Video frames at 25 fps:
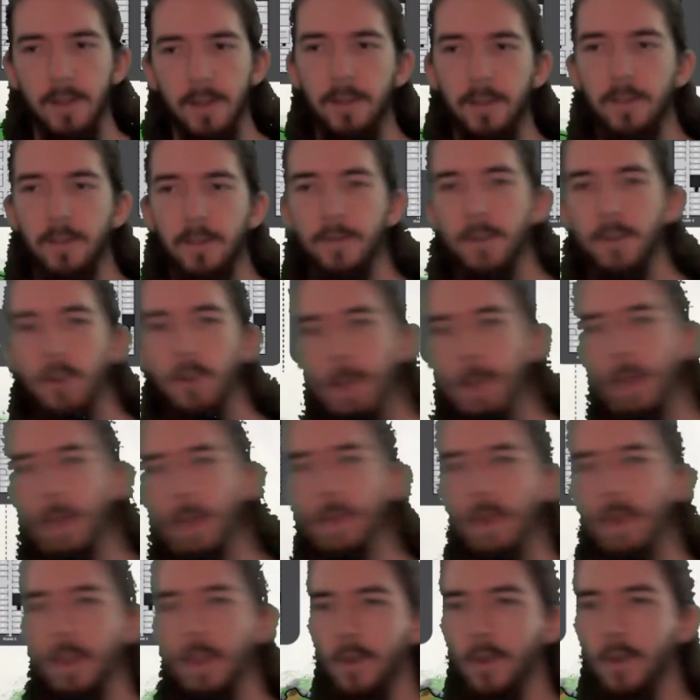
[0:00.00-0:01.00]
first thing that
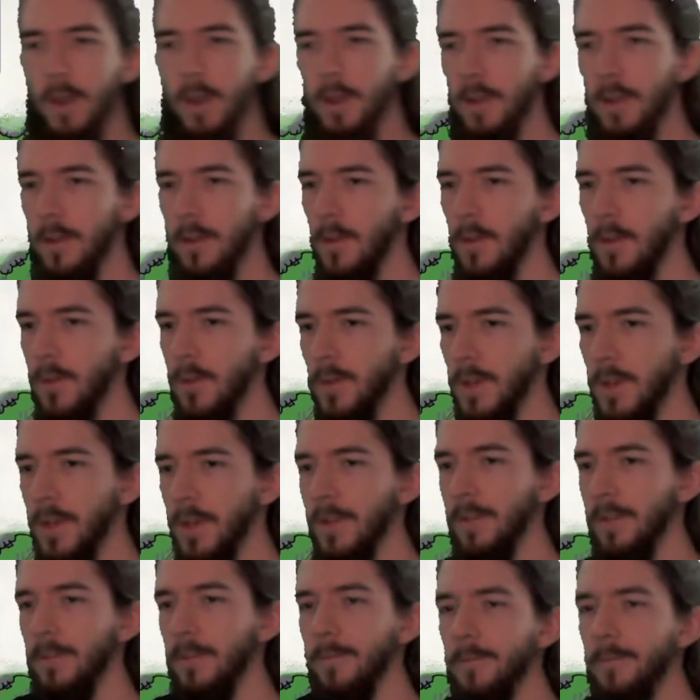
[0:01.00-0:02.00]
you can do
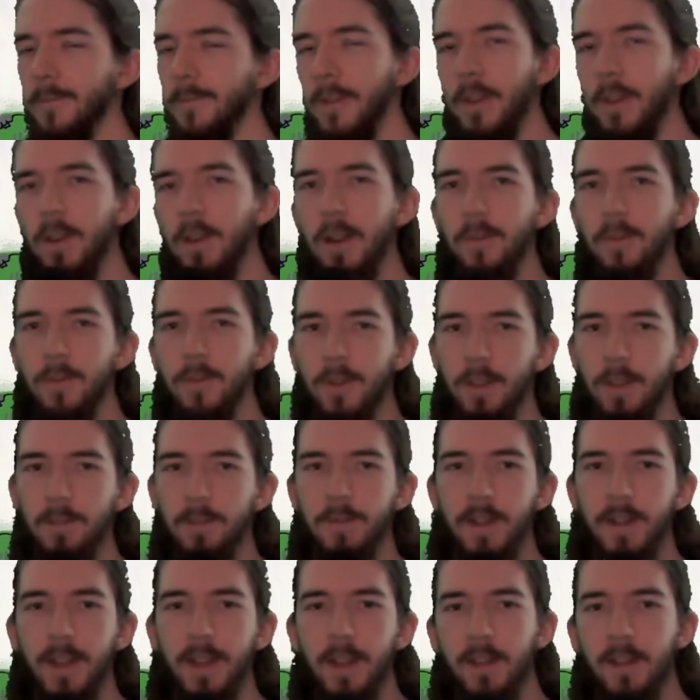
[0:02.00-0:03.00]
to figure out what you're
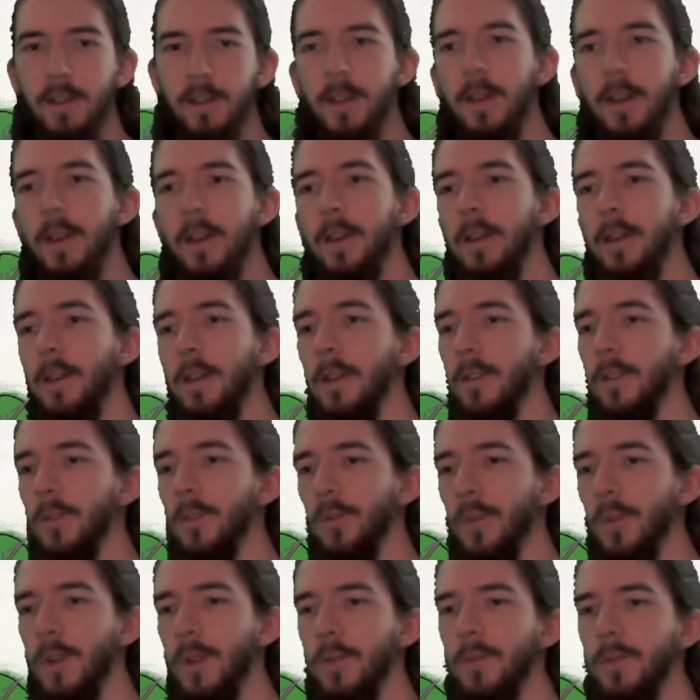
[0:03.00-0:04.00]
fighting is
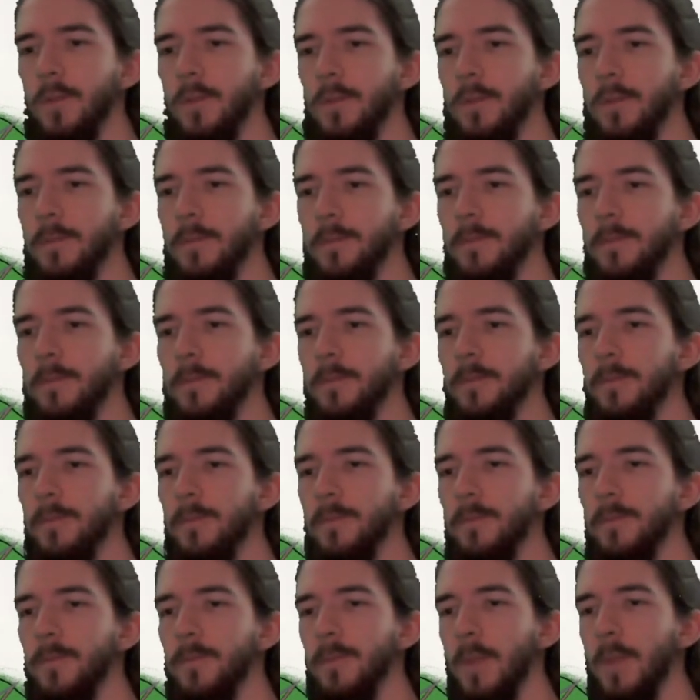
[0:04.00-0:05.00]
know
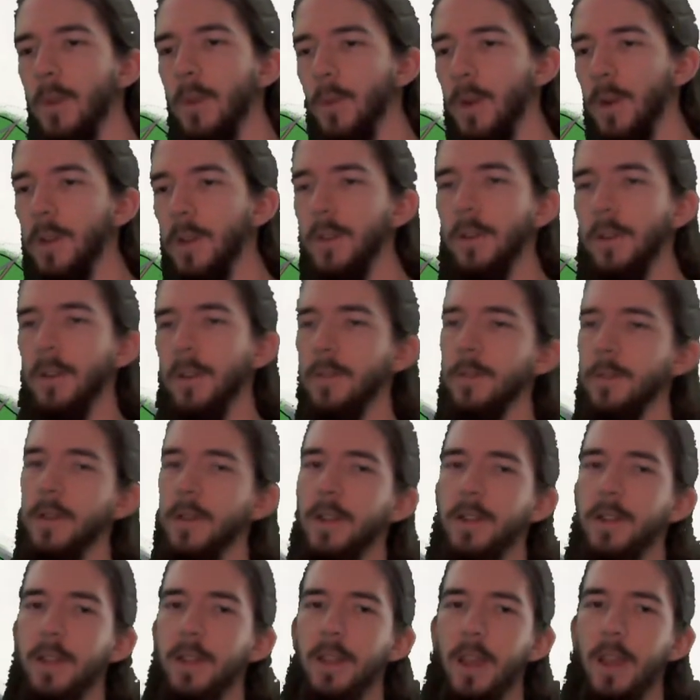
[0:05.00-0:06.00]
where you're going to run
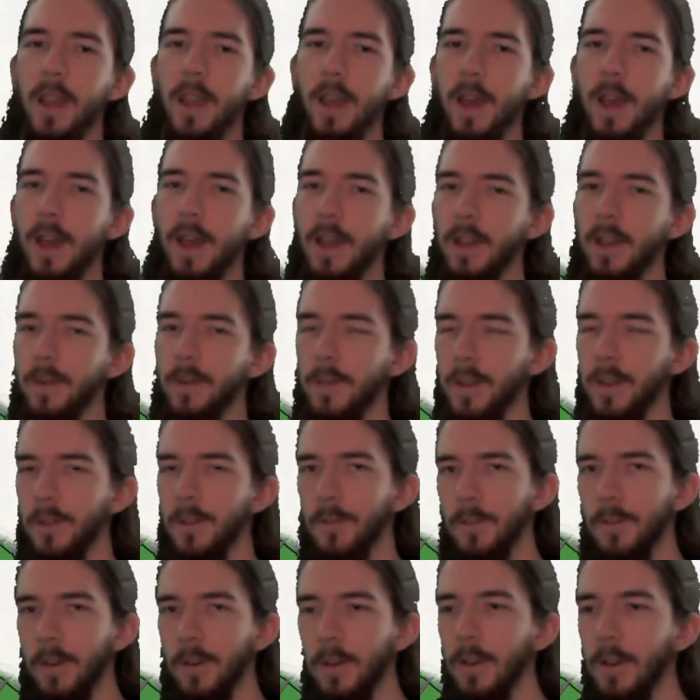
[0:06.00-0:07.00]
into the AI enemies.
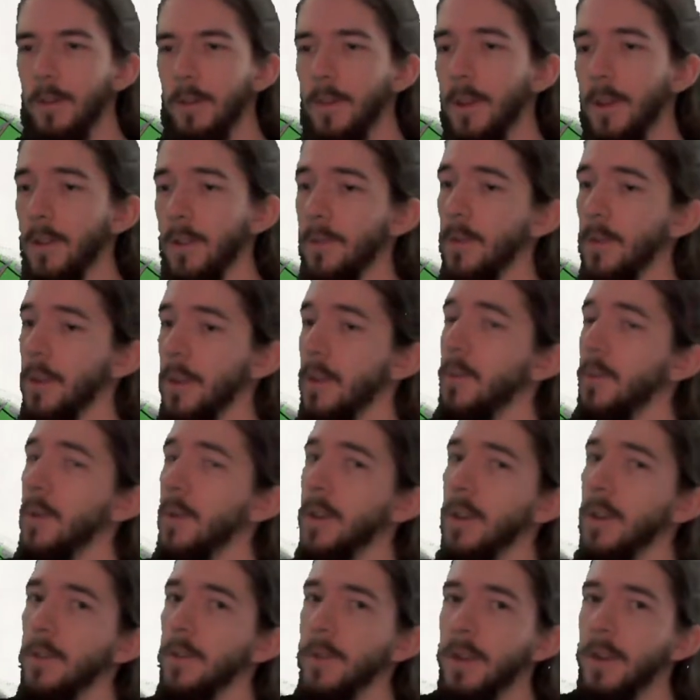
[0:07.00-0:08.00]
Because if you know where you're going
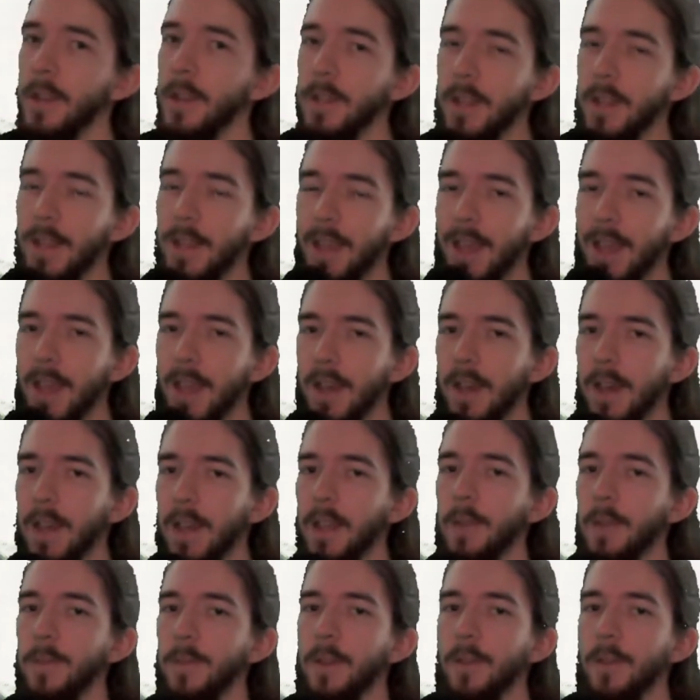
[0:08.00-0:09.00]
to run into the AI
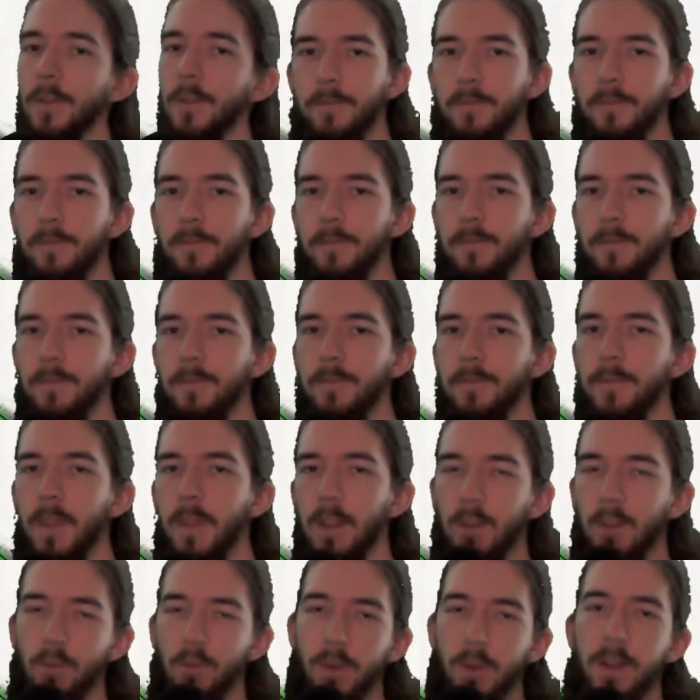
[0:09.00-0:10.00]
enemies, and you
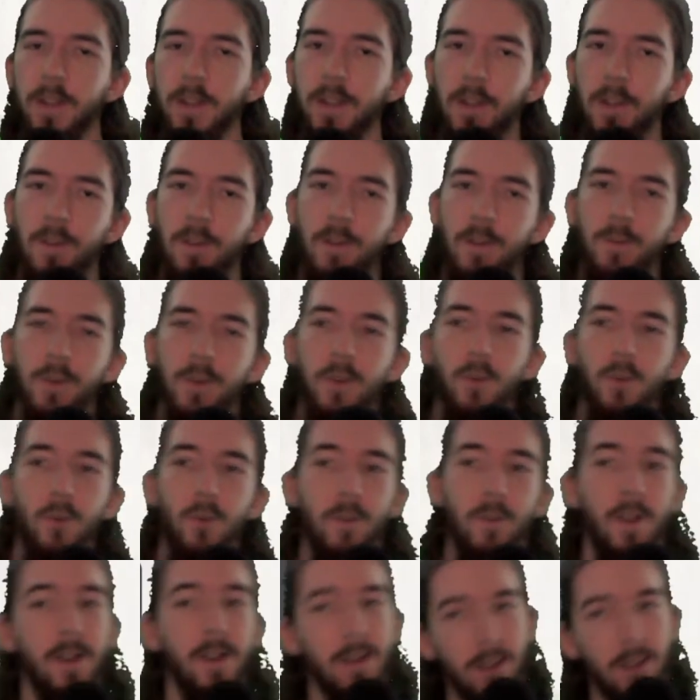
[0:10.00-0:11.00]
run into someone who's
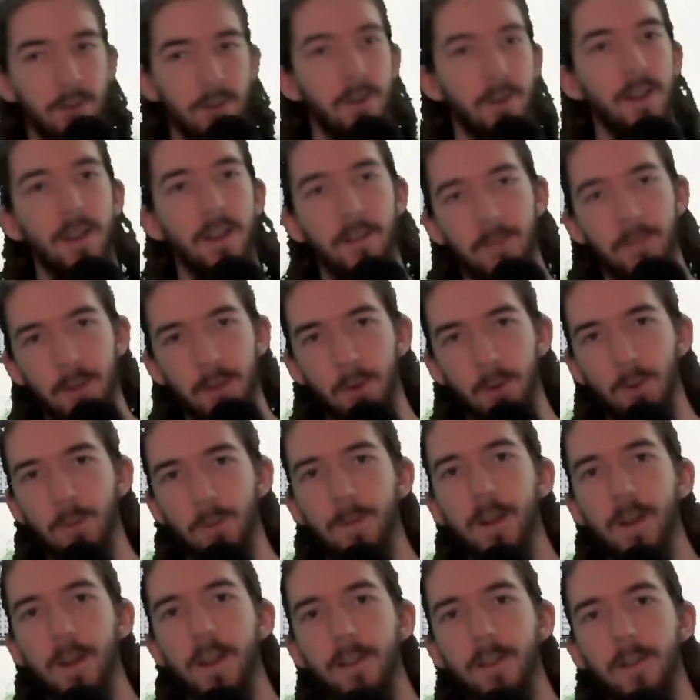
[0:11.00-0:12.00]
not near any of those
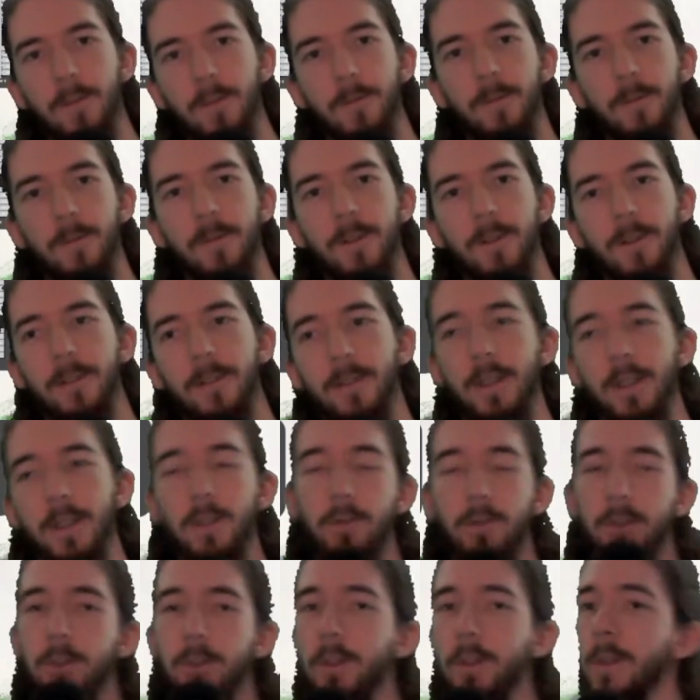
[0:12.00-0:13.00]
spots, then you
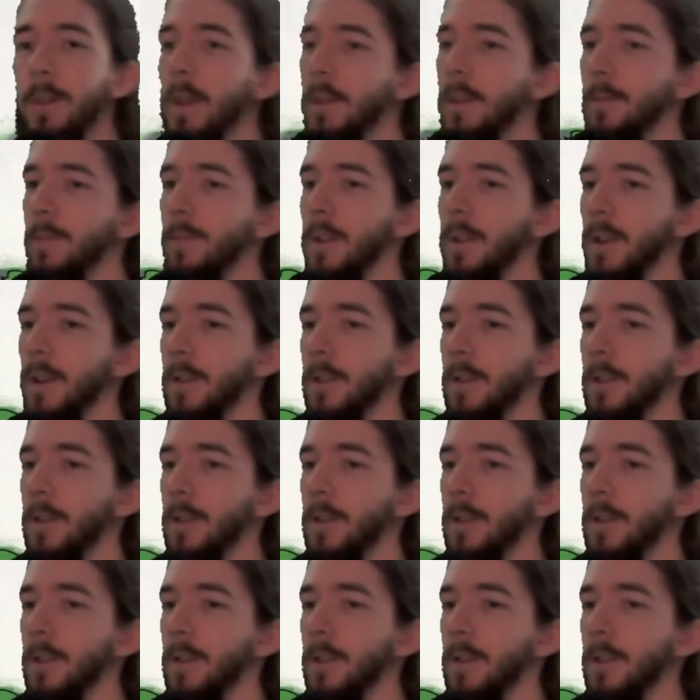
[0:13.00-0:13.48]
know that that's a player.